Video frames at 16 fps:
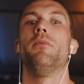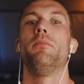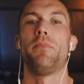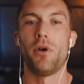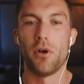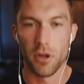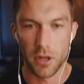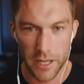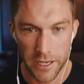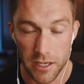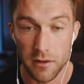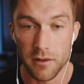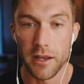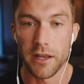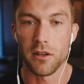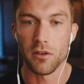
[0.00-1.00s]
pull. Like
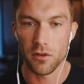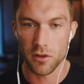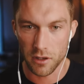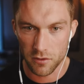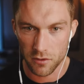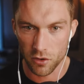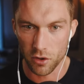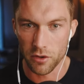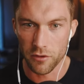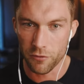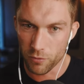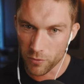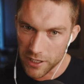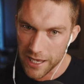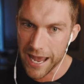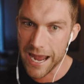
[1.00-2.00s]
it's like this sort of
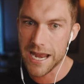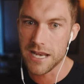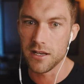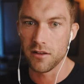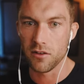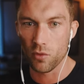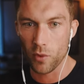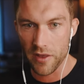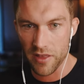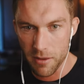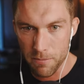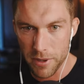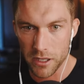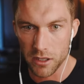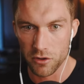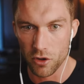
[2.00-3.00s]
cadence where they
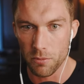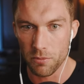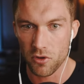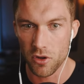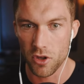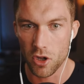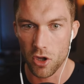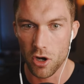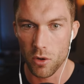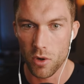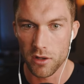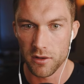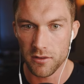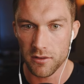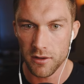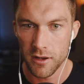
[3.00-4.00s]
build up to the long
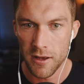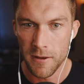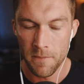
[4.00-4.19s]
ones.